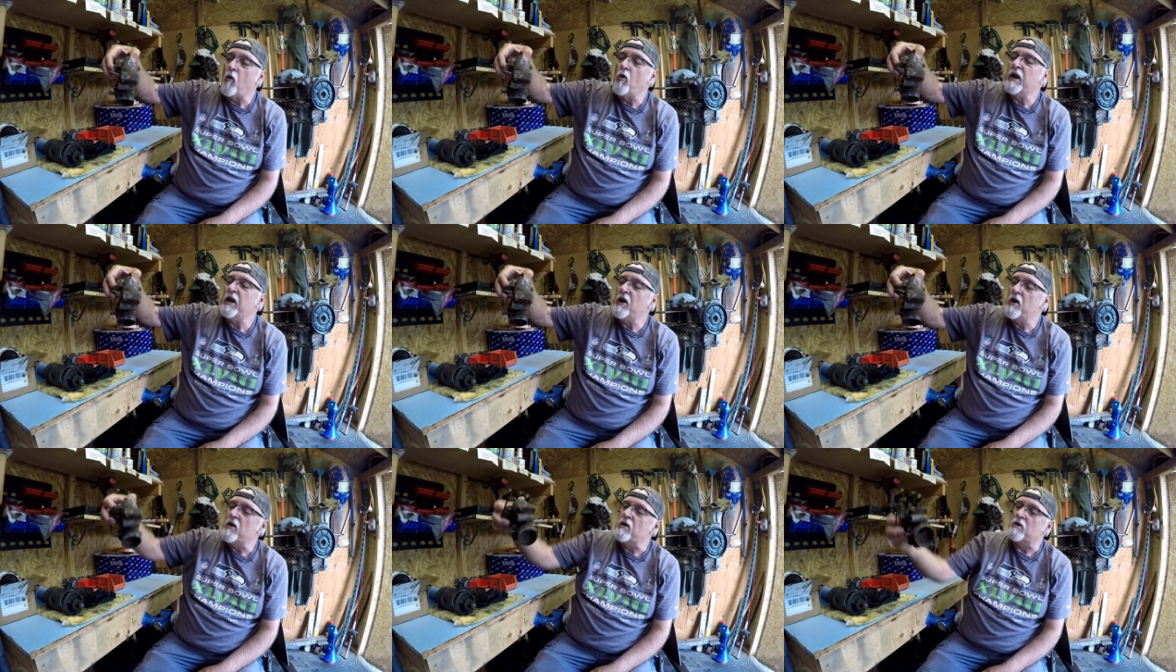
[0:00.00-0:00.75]
40
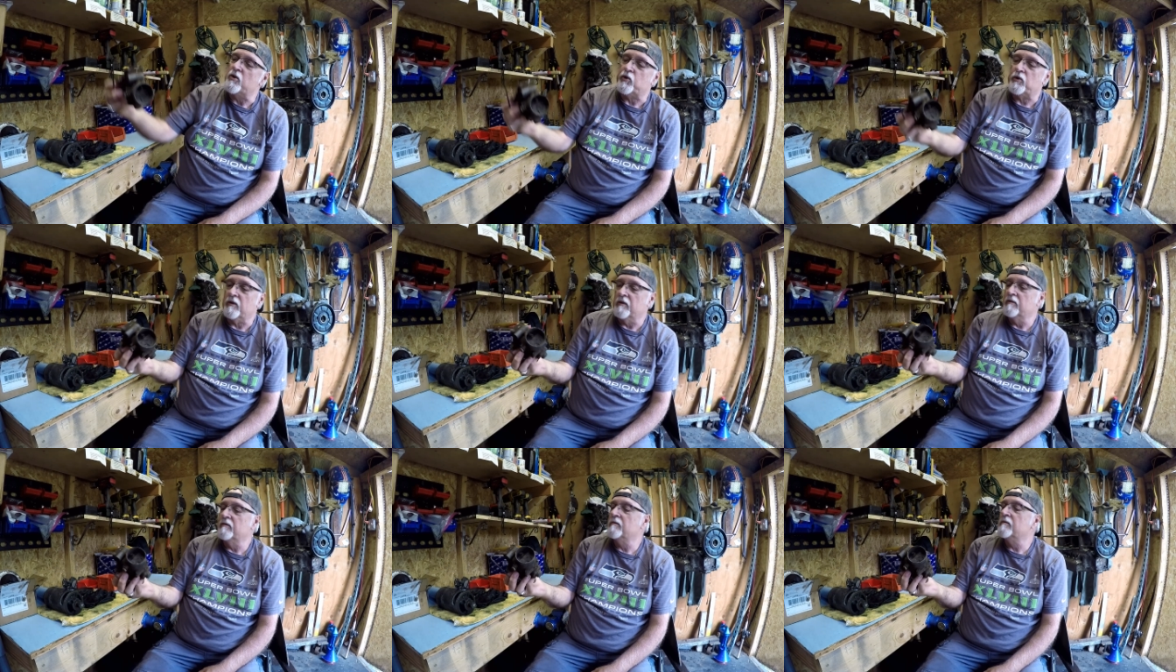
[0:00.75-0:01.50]
years
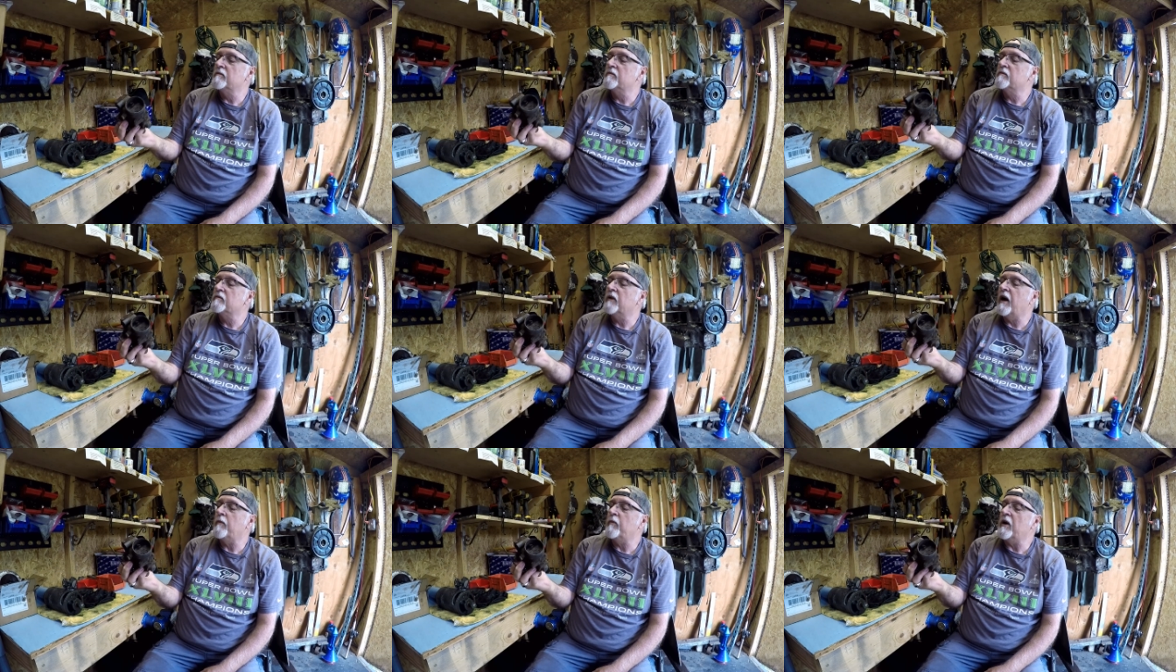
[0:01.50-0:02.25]

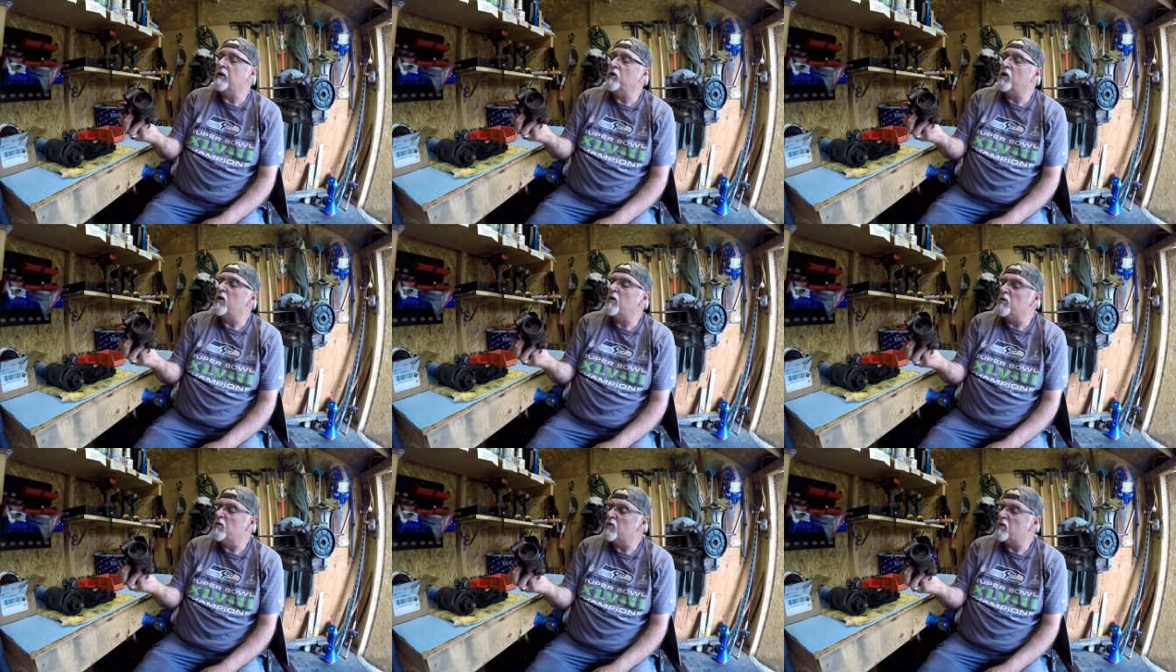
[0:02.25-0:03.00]
without being
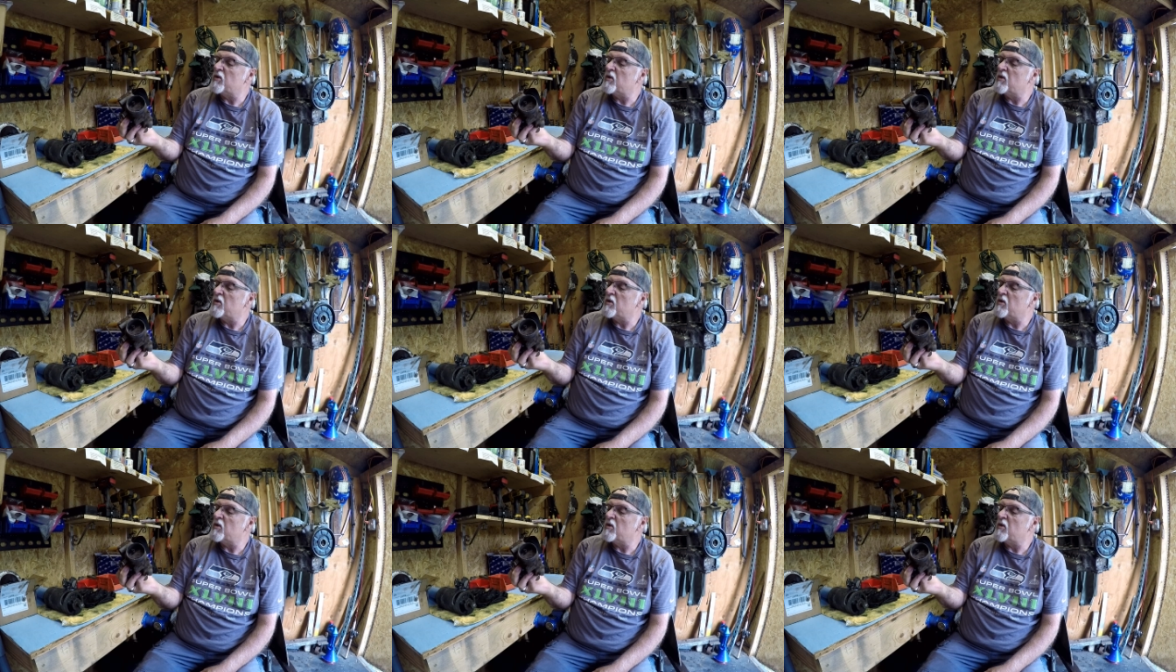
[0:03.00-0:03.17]
used,